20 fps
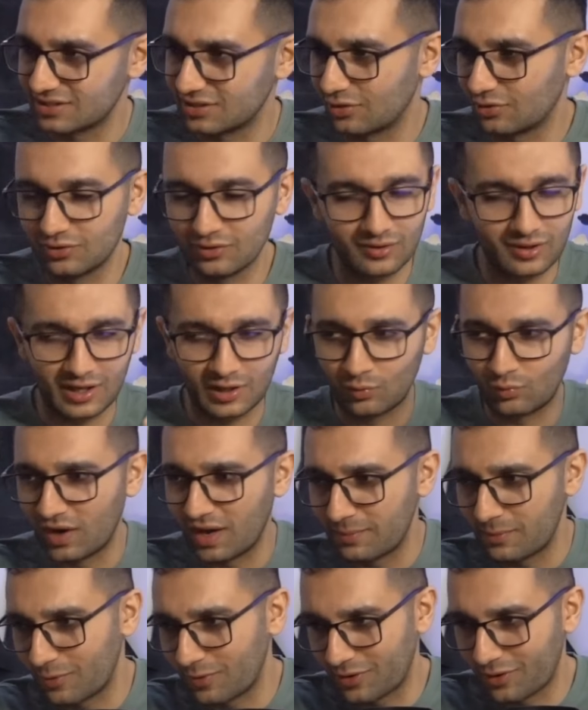you know, you look at
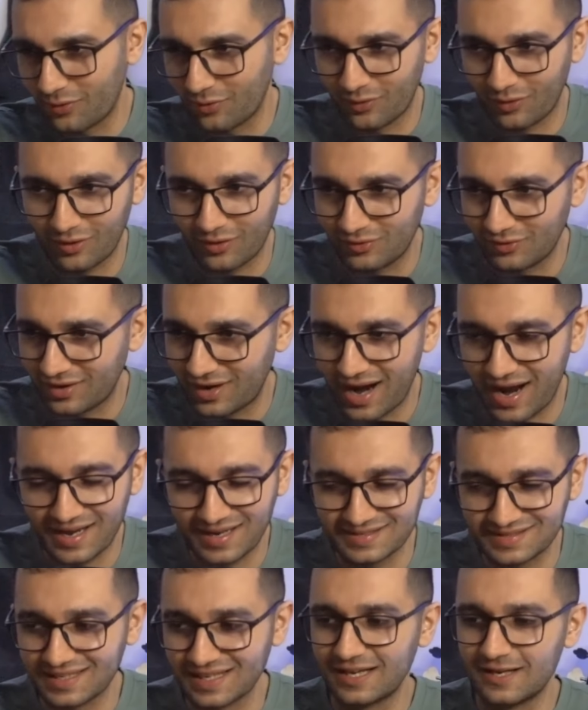Waymo and all the other
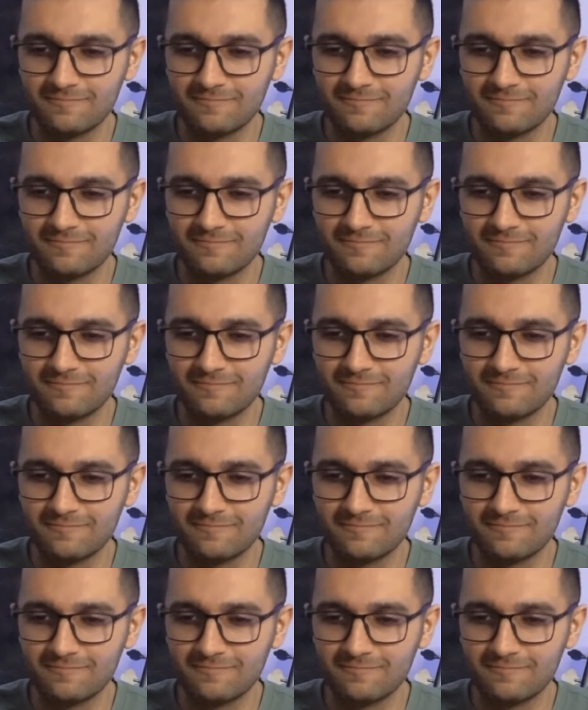guys,